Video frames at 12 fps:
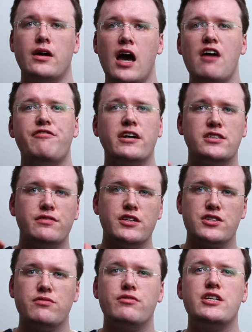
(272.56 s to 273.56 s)

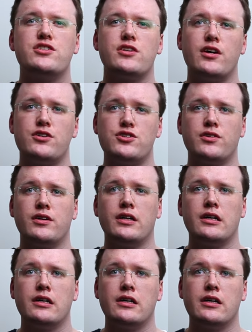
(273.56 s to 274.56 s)
Effectiveness and research.
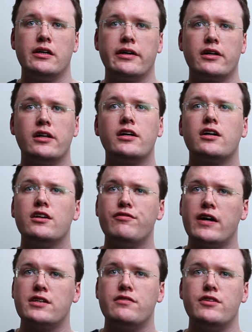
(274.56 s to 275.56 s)
Clinical
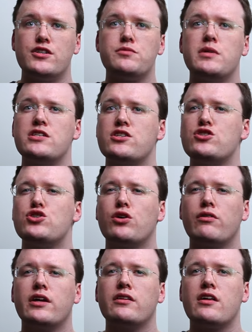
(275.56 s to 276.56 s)
effectiveness means
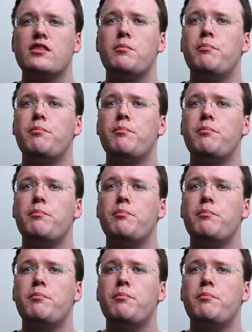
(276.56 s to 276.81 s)
ensuring that the